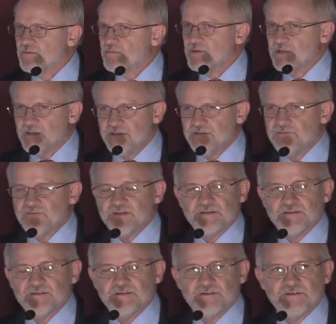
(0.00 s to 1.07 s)
We live
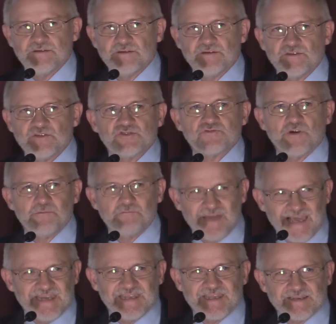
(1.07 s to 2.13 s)
in
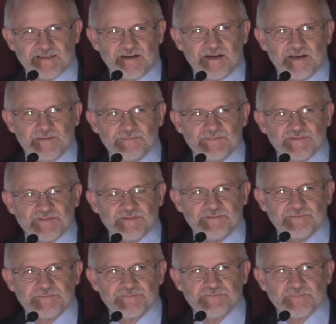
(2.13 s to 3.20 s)
dramatic times.
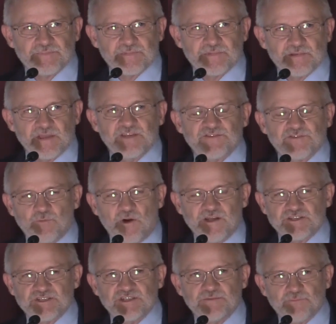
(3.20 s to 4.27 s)
Let's
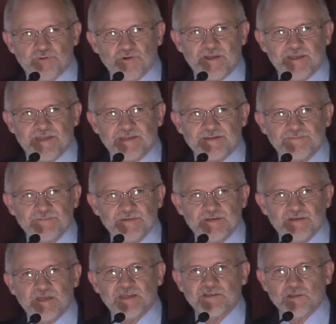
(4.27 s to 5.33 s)
watch and pray
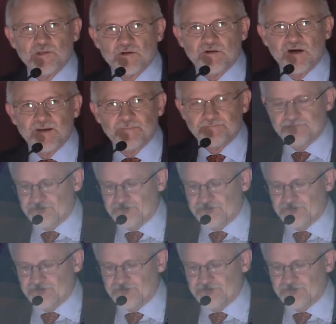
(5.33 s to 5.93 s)
and look up.